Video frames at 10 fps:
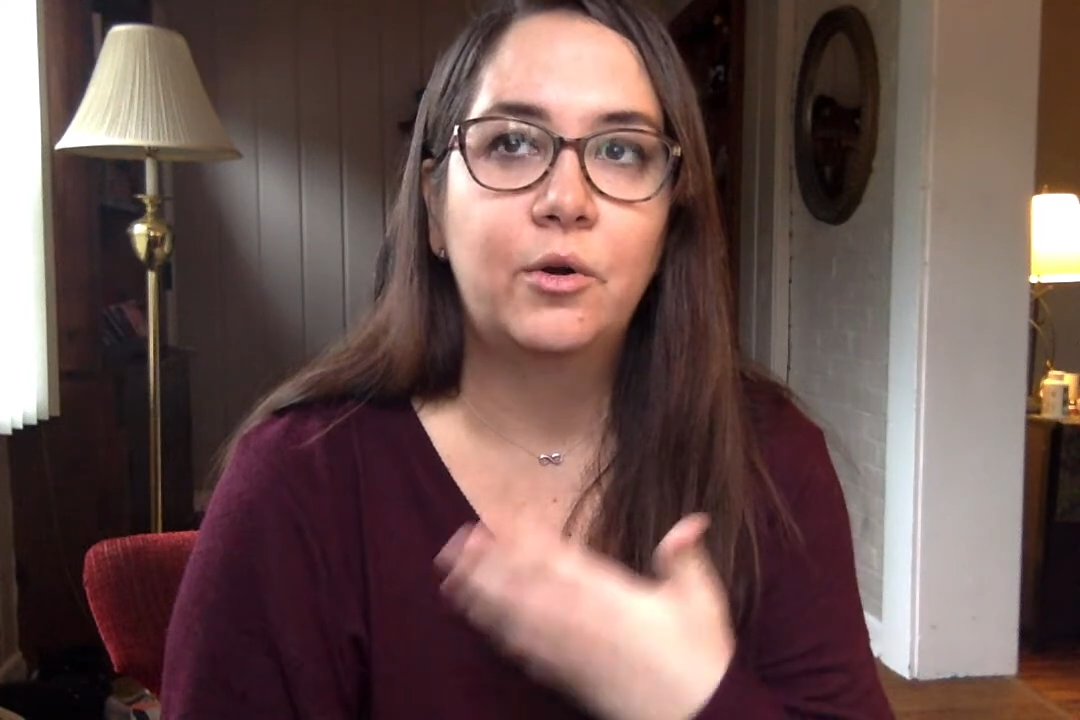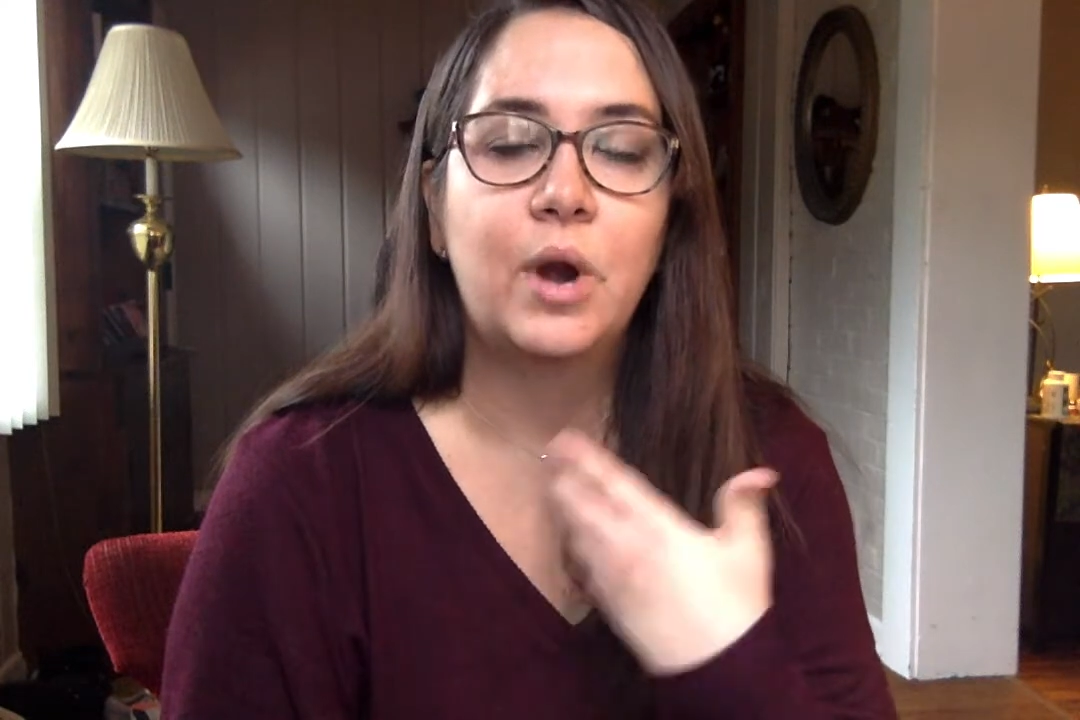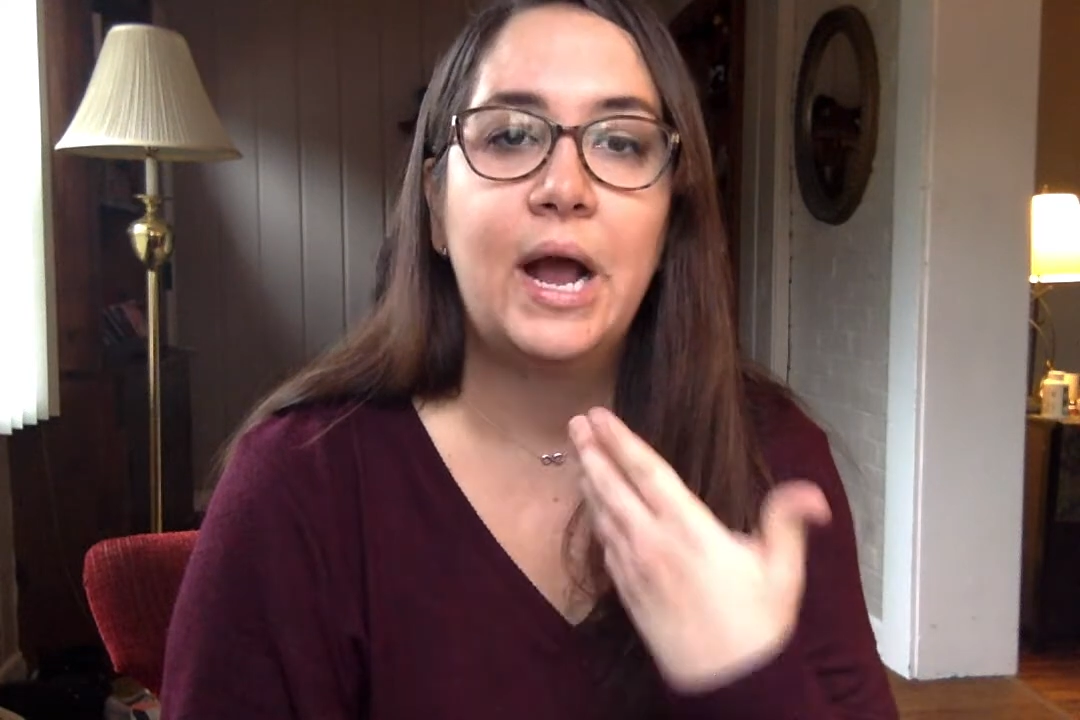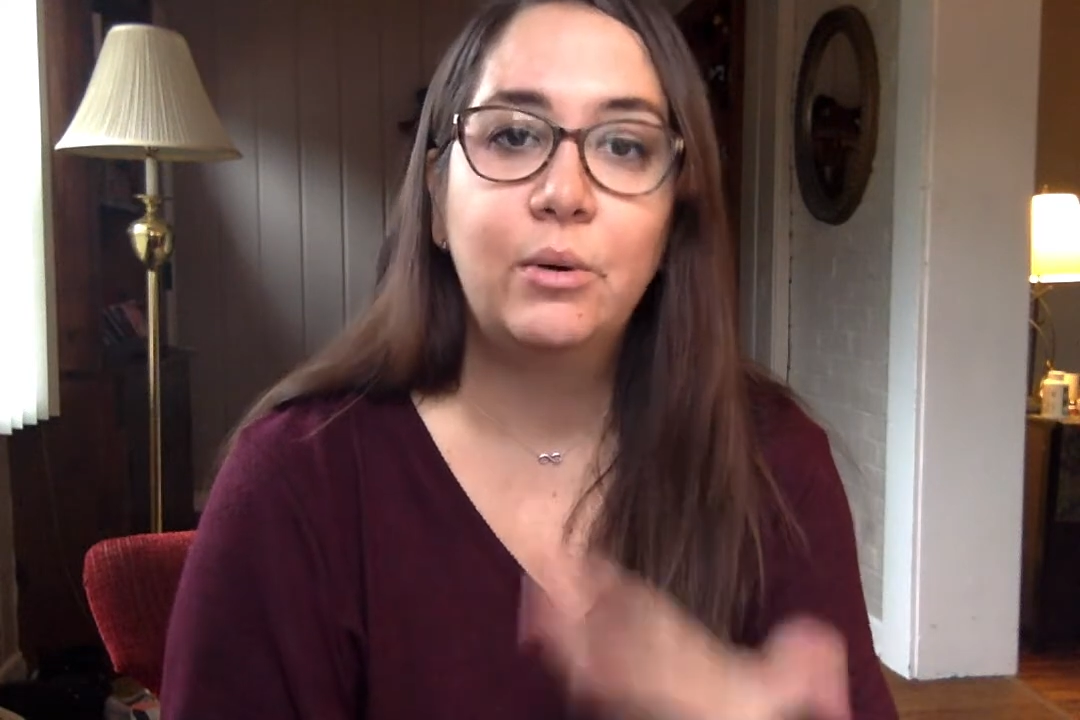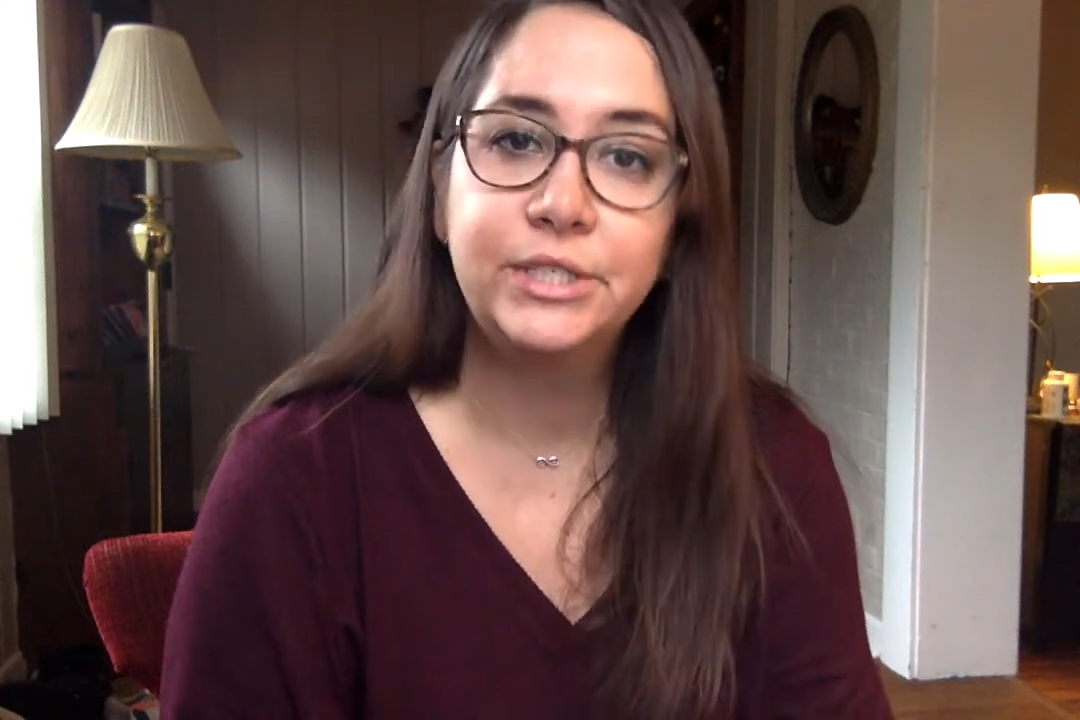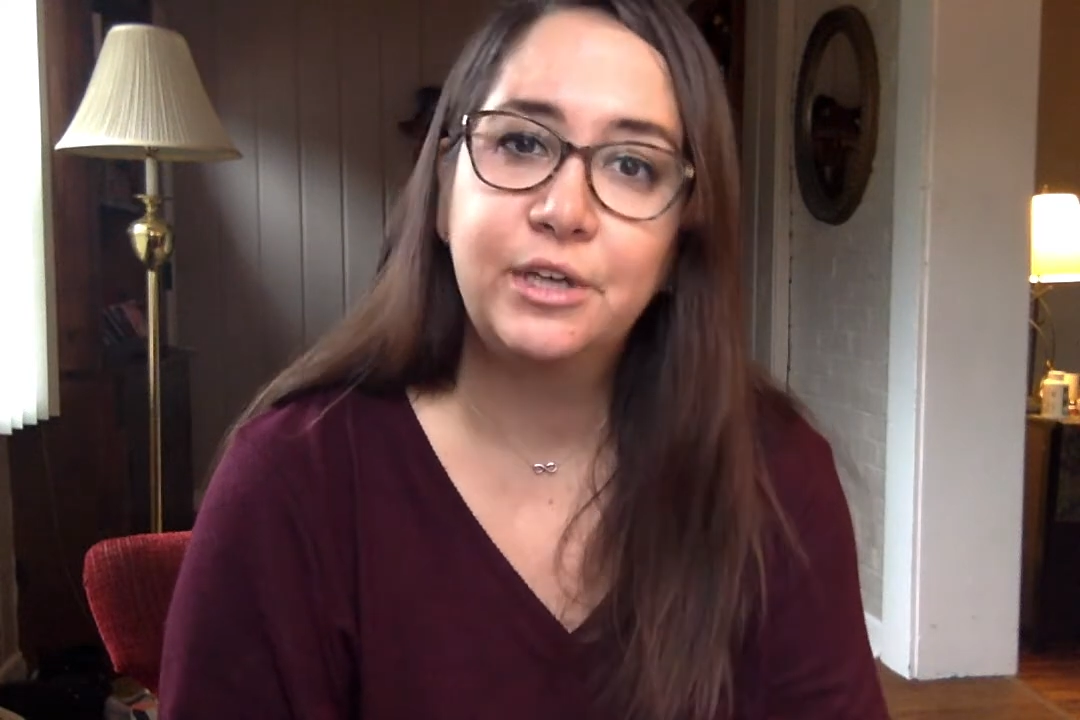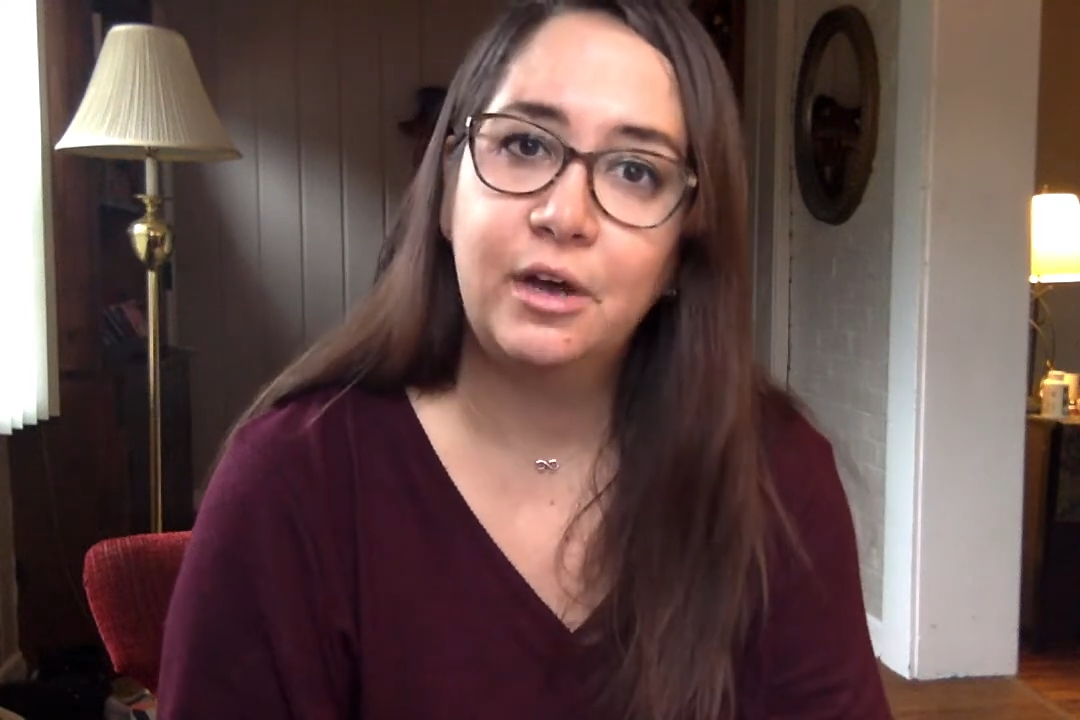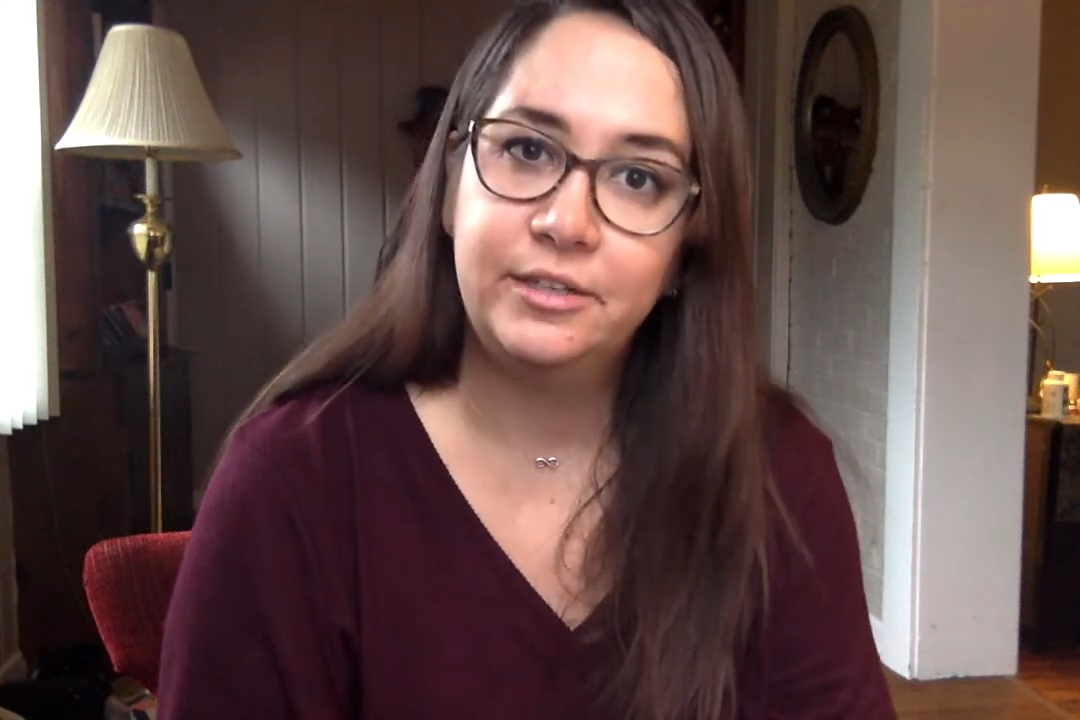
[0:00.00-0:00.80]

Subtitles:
or how is God